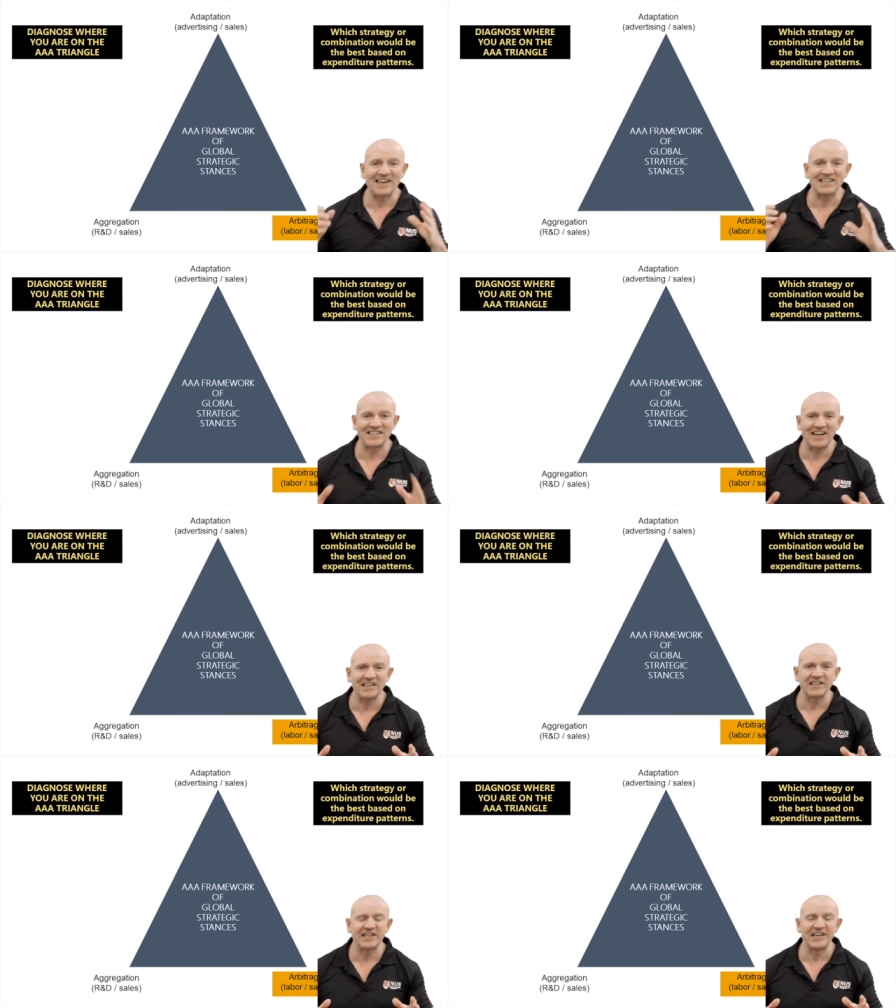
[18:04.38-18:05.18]
and
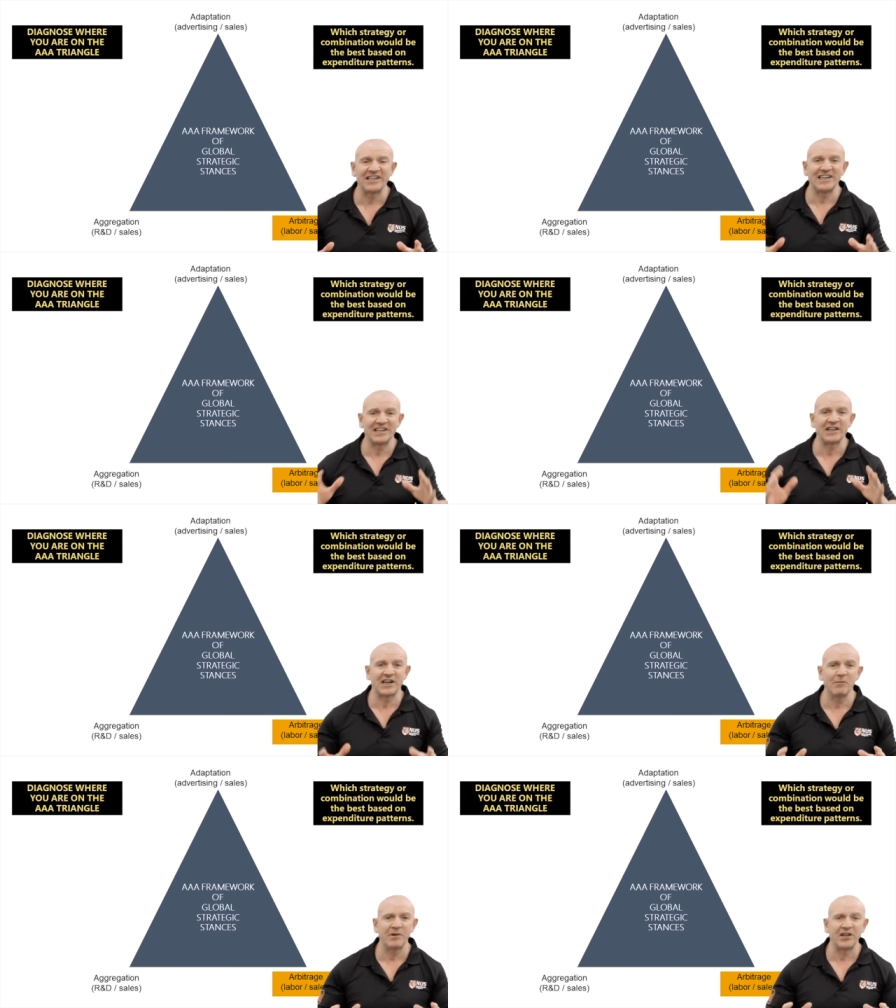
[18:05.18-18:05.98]
intendedly in the
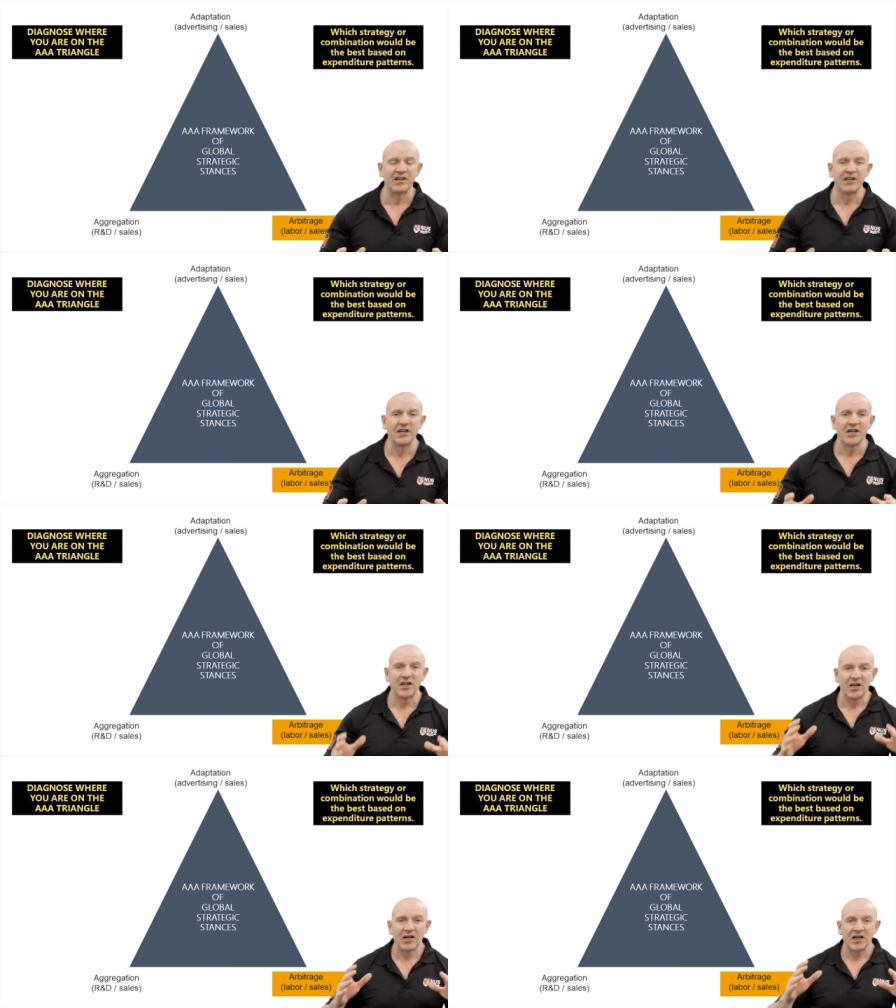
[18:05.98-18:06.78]
company,
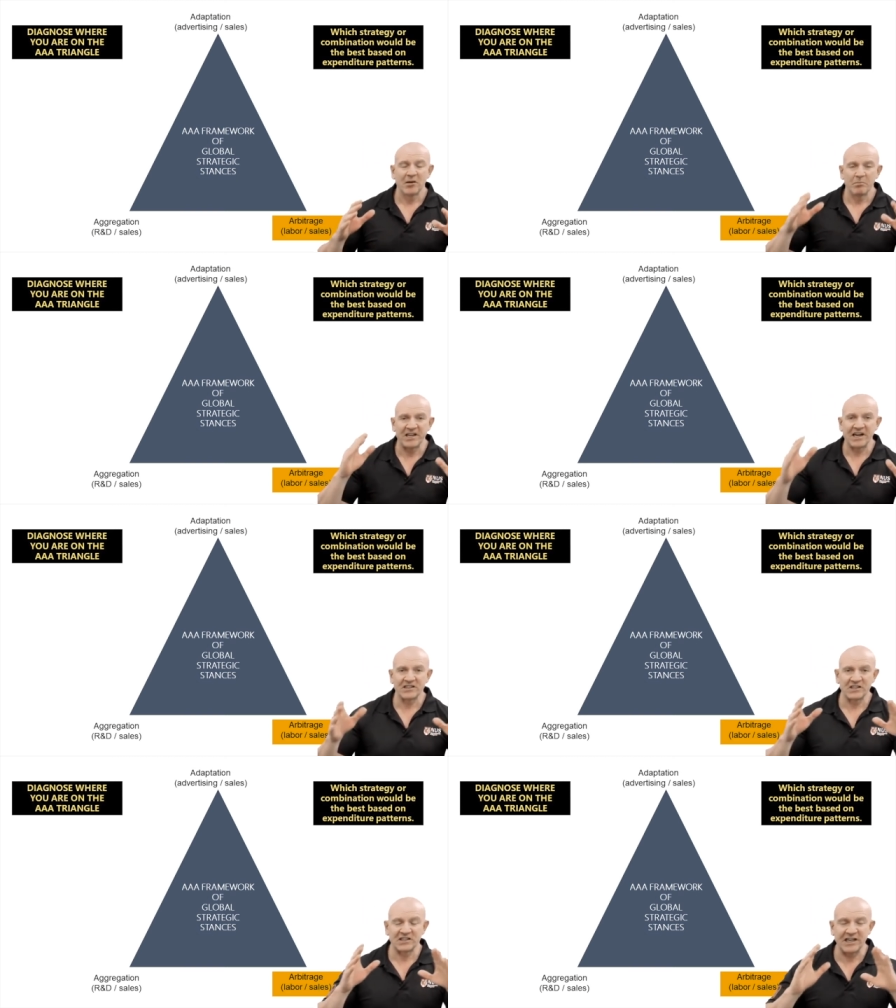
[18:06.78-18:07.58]

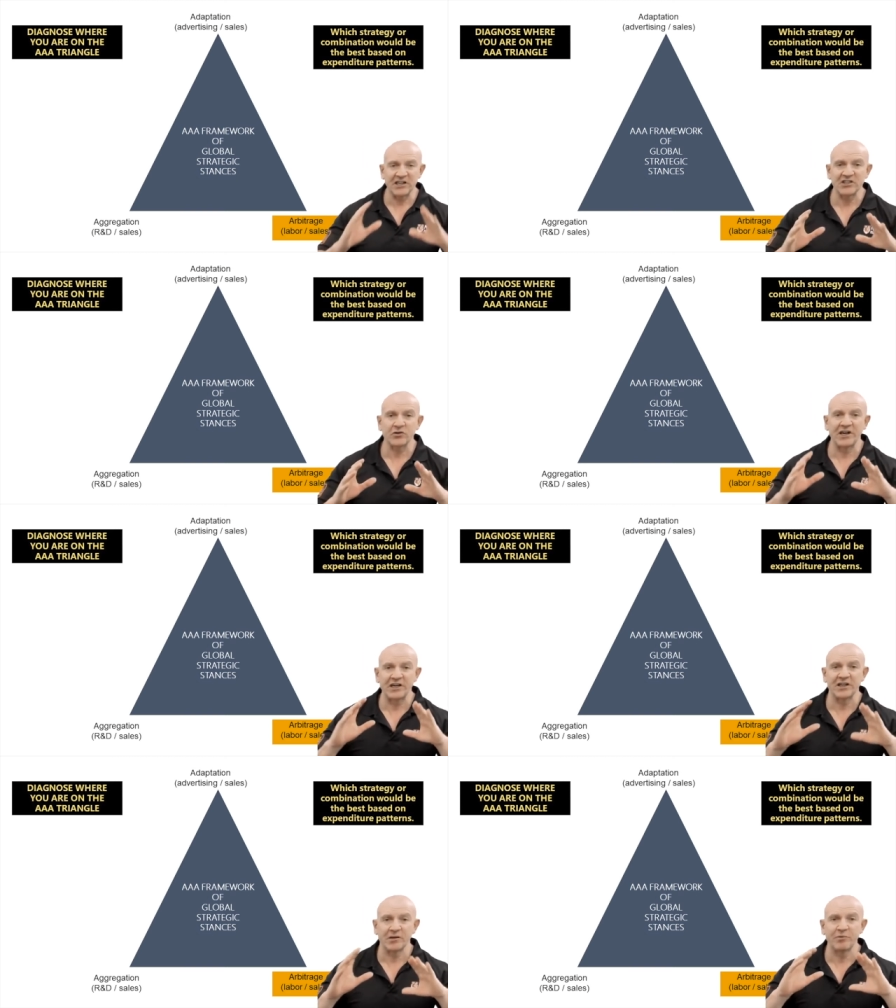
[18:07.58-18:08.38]
because as
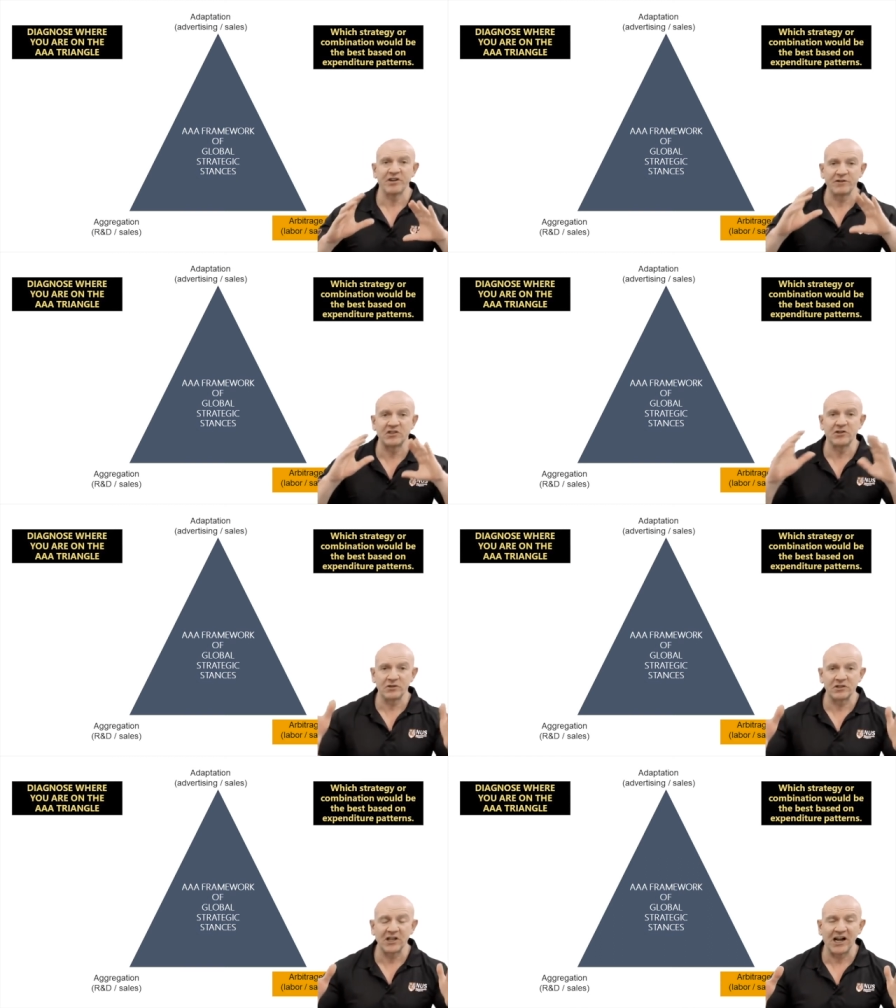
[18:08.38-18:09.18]
illustrated in the previous 2
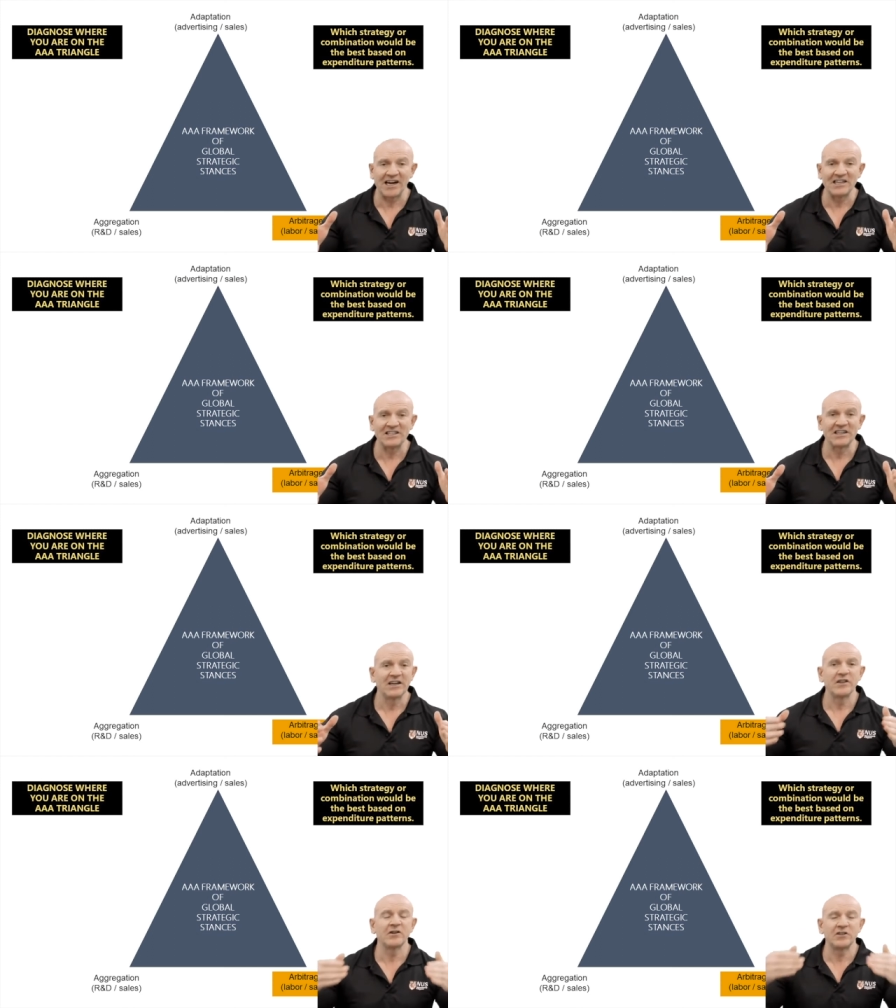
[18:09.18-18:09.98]
slides,
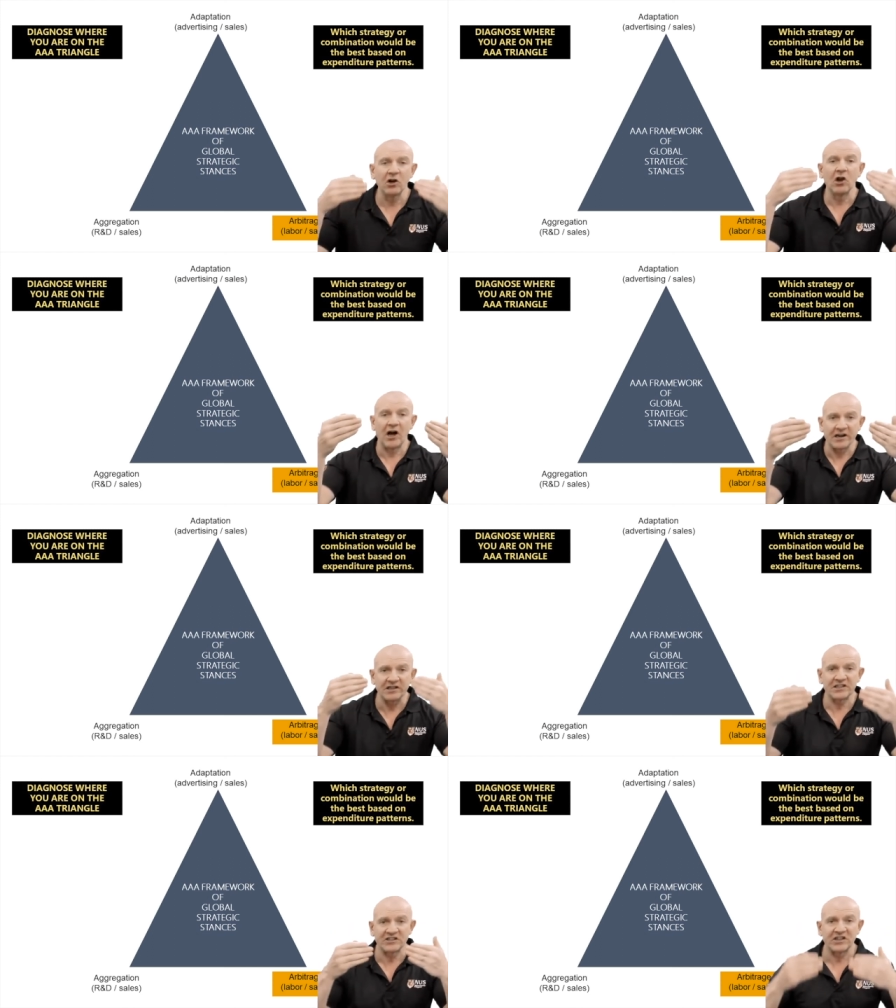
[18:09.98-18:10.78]
there's a lot of
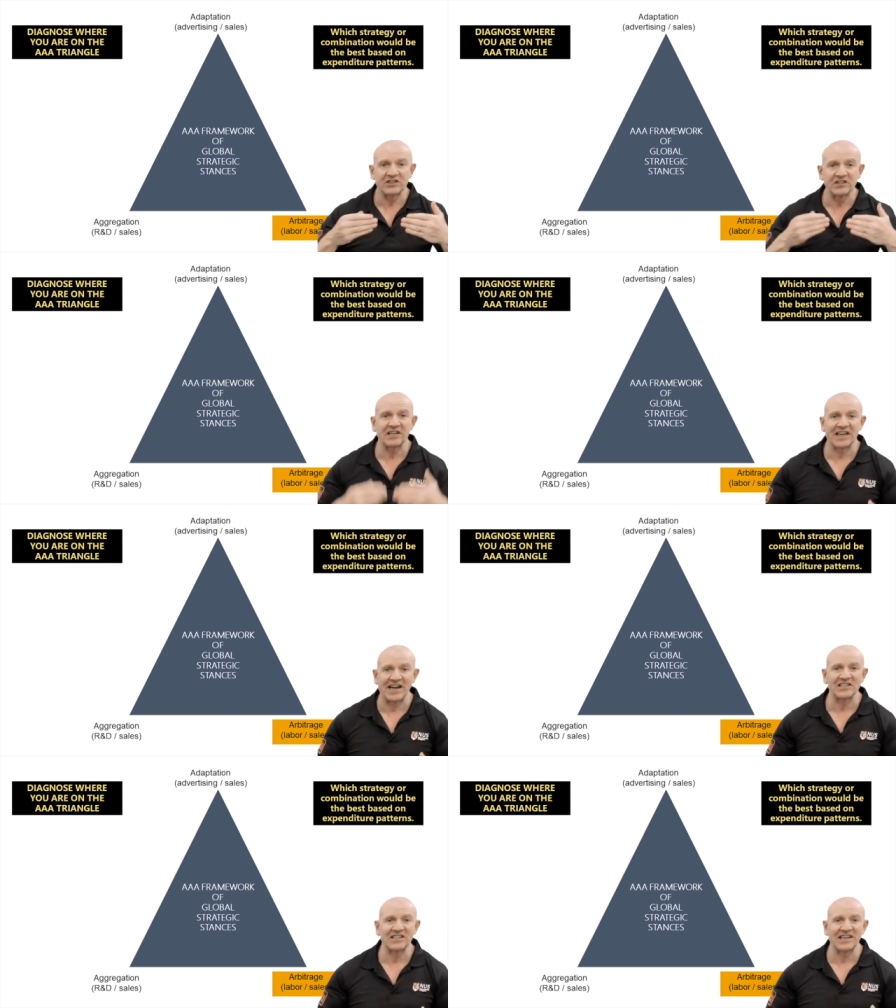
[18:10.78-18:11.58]
decisions that
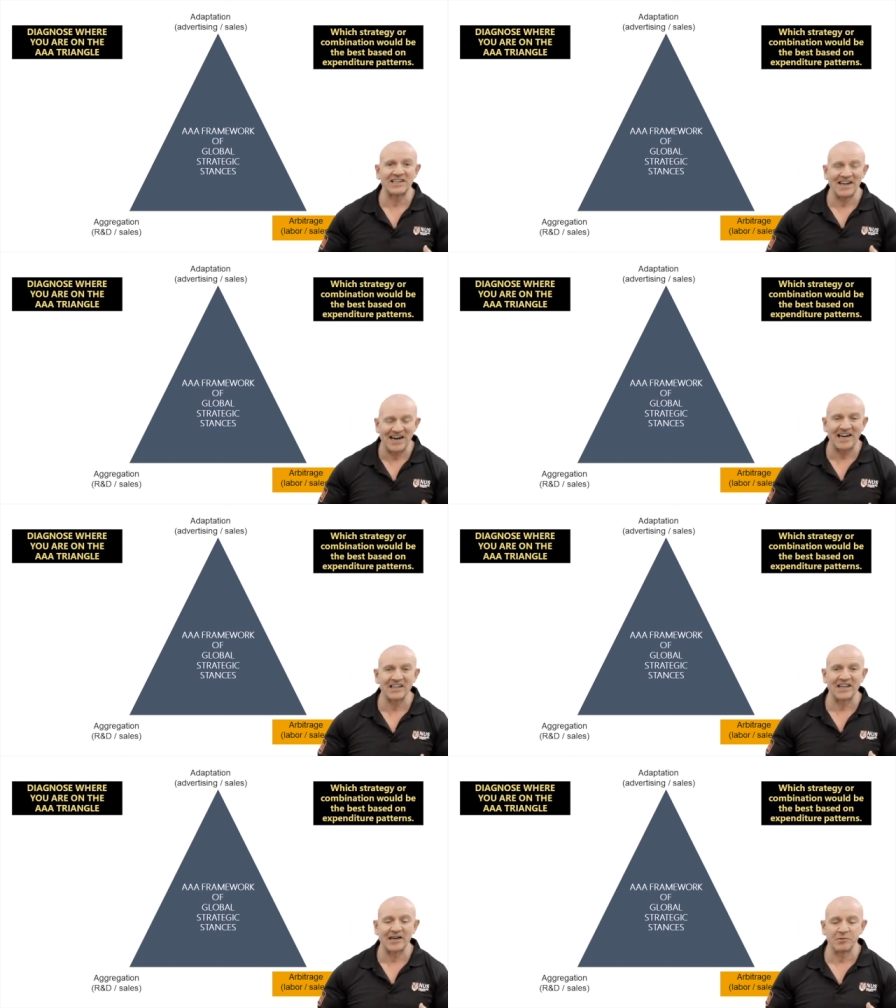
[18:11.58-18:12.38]
cascade out of
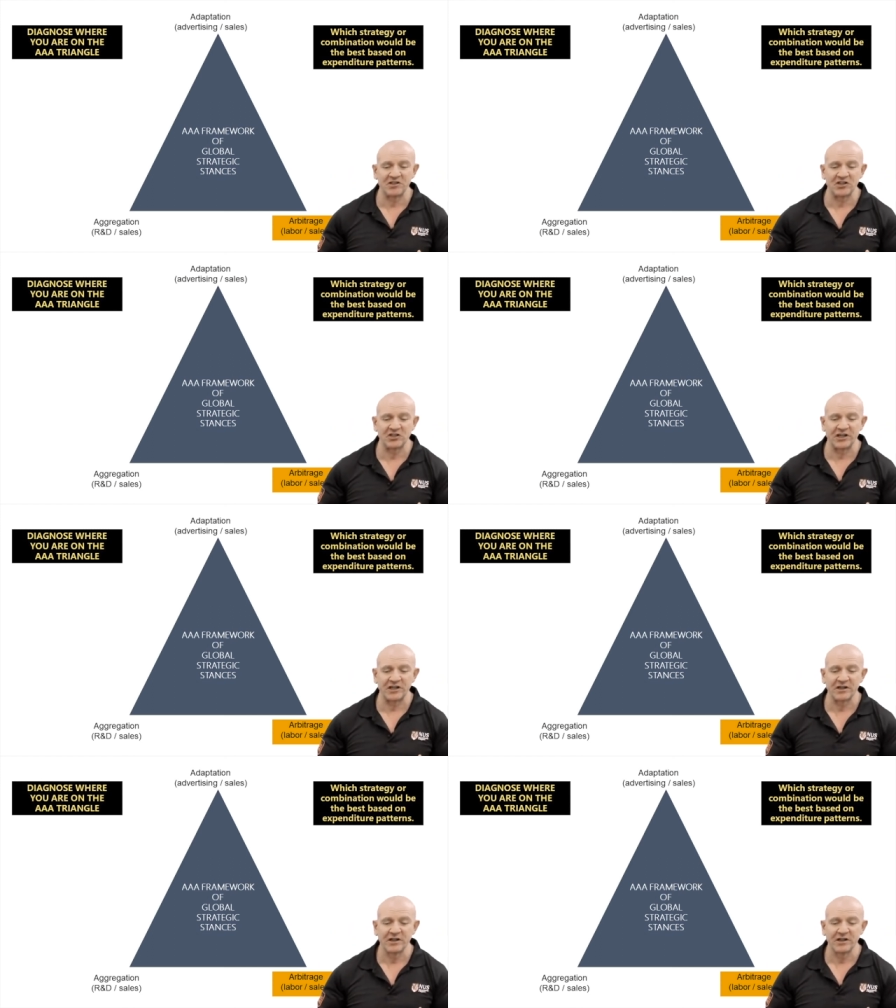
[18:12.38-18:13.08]
that positioning.